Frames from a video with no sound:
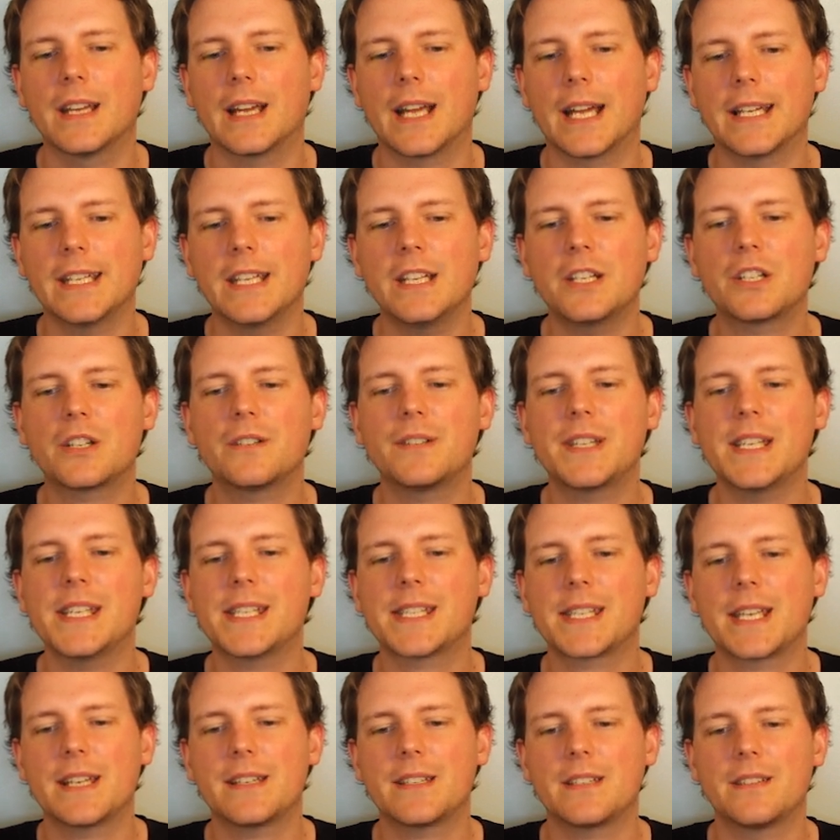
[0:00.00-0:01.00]
and each of
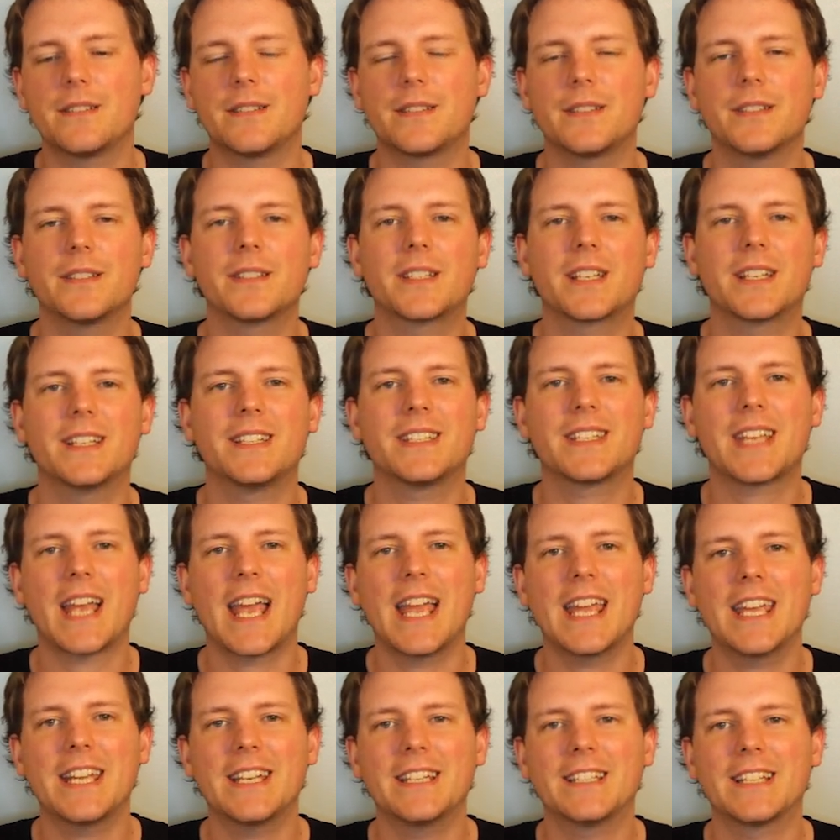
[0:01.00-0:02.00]
these sentences
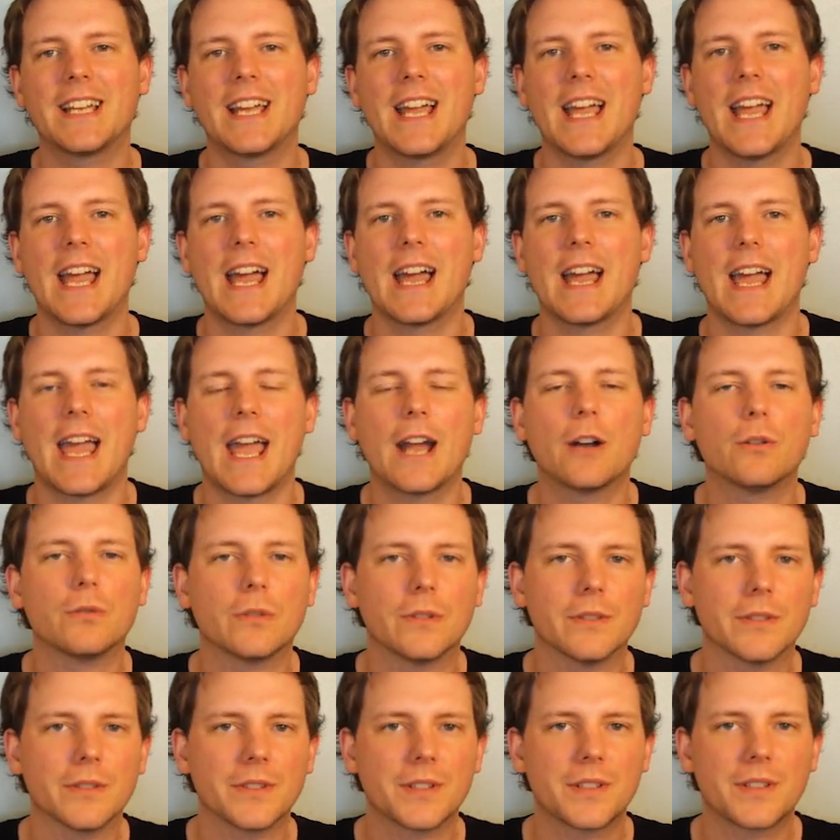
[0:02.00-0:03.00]
contain
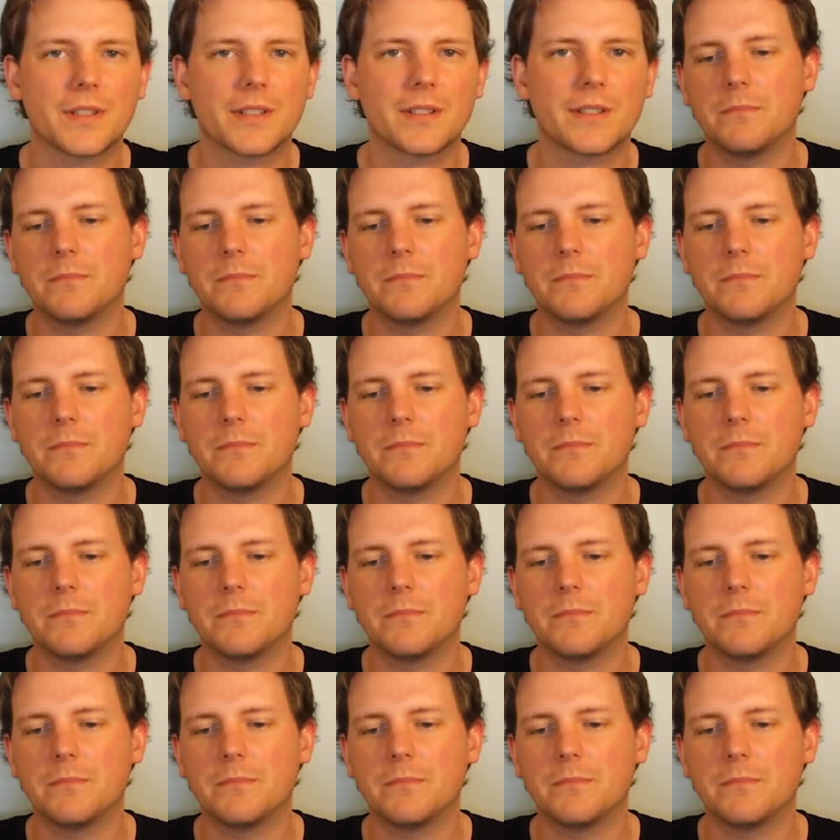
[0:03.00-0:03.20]
errors.